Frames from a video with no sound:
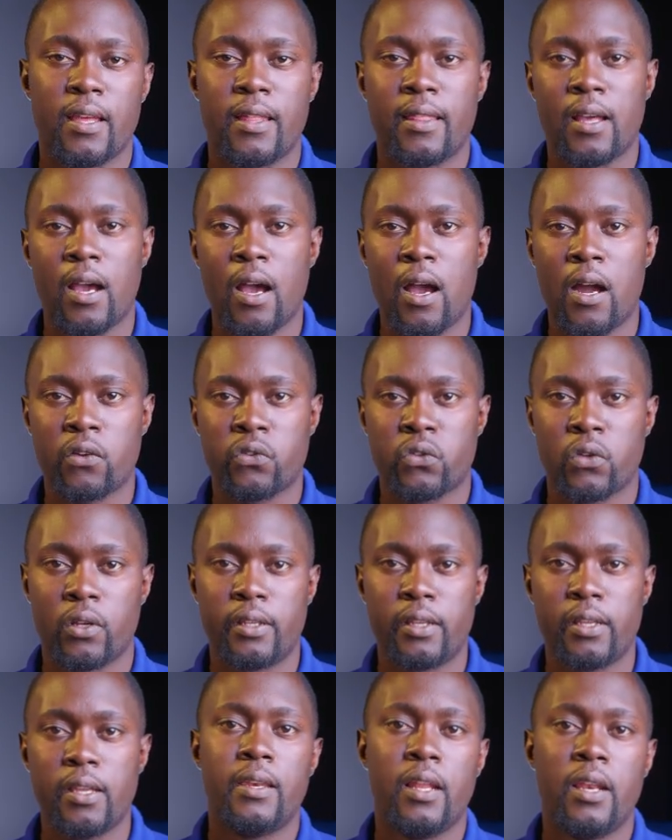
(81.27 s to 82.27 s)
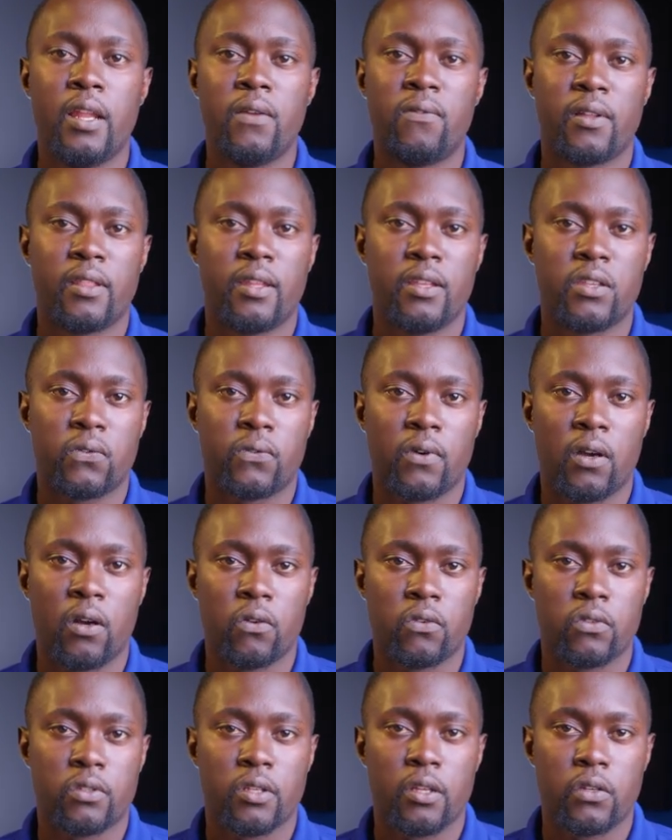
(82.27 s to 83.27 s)
that actually deliver these
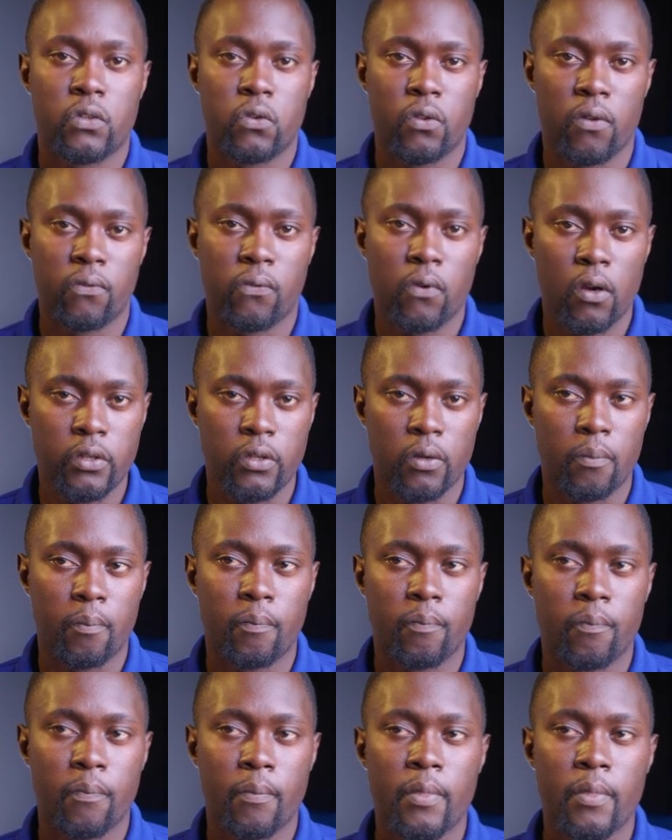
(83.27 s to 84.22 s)
files to the volume.